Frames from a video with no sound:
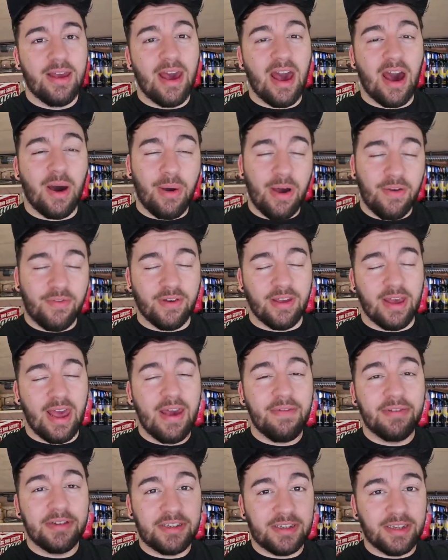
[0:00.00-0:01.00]
However,
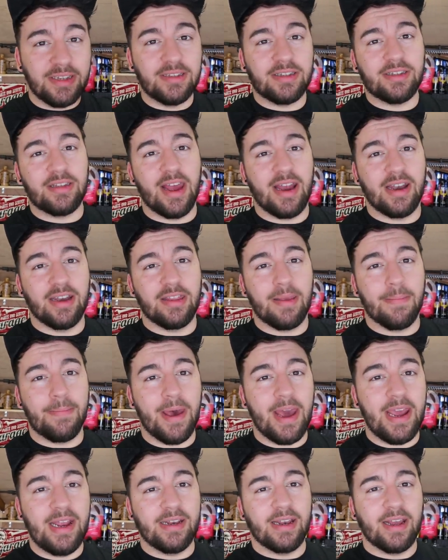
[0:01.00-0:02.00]
ever since then, the
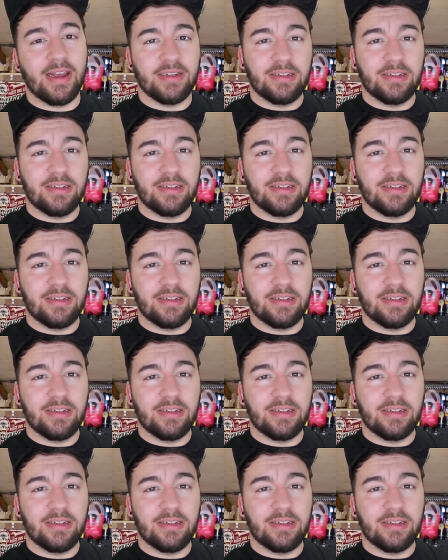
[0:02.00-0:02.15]
paint